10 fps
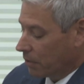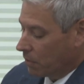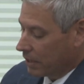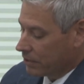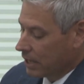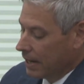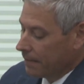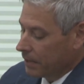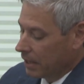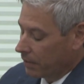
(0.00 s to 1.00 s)
was,
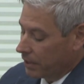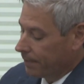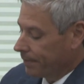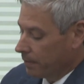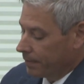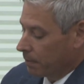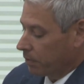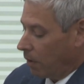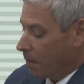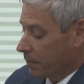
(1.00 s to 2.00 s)
you know, the, the,
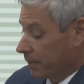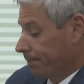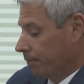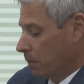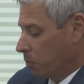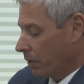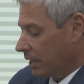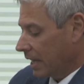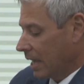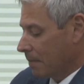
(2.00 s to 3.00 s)
the report
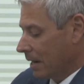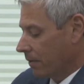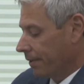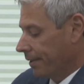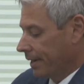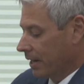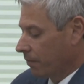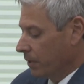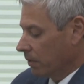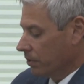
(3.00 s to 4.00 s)
that came out on
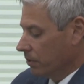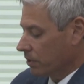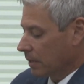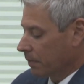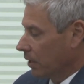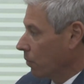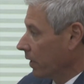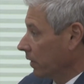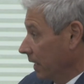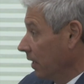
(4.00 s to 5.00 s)
if we don't do something
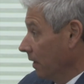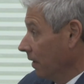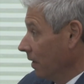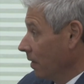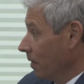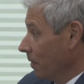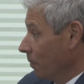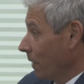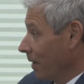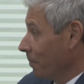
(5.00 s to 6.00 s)
quickly,
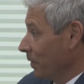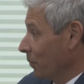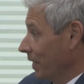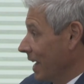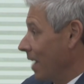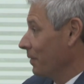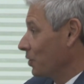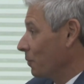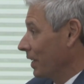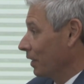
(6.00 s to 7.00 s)
right between now and
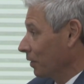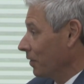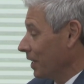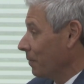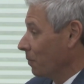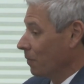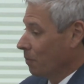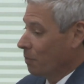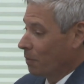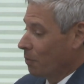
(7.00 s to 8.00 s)
2030, right.
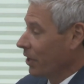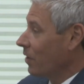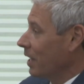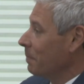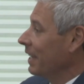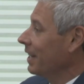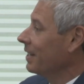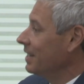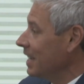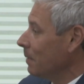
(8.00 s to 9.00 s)
we're going to be in
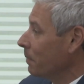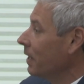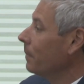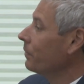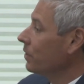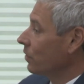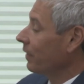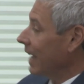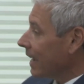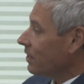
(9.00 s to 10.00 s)
it deep. So
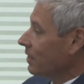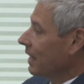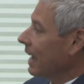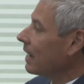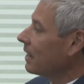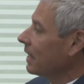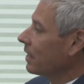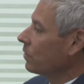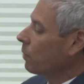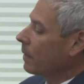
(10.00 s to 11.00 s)
that's that I
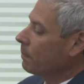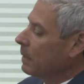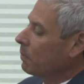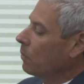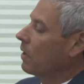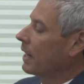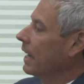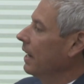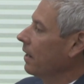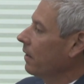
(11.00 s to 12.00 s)
think is what people want to
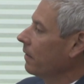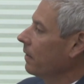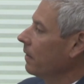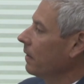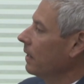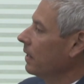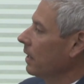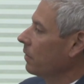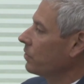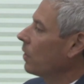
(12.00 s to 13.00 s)
hear. Right. You
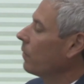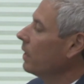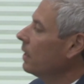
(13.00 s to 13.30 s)
know, so